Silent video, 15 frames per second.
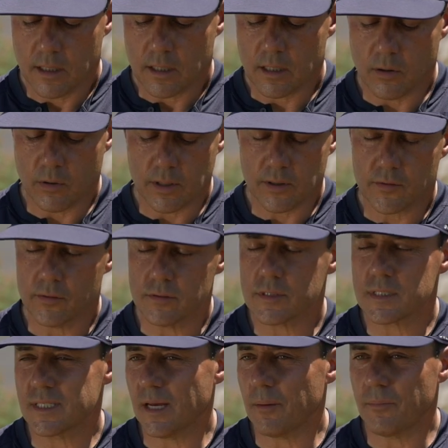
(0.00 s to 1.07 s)
going through
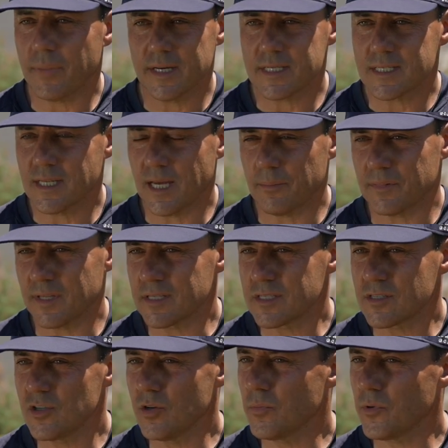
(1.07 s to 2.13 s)
step by step, the
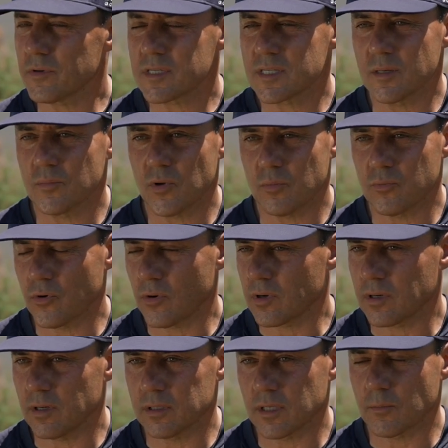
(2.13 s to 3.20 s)
super simple
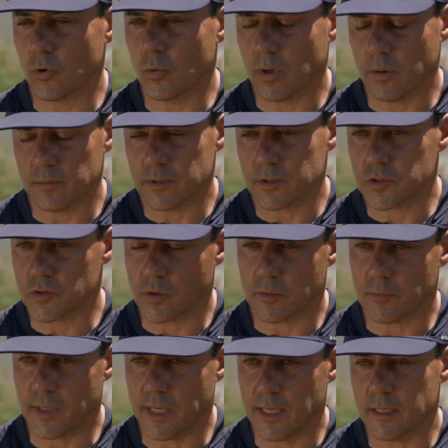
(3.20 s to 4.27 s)
protocol number one with the
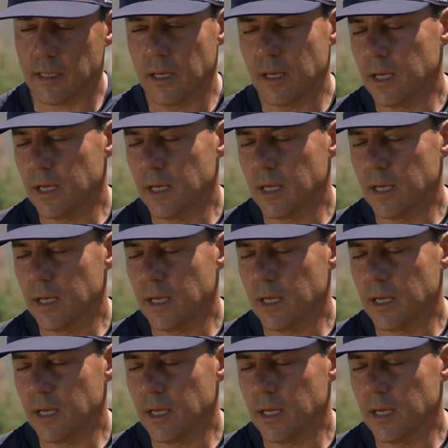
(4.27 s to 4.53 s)
short band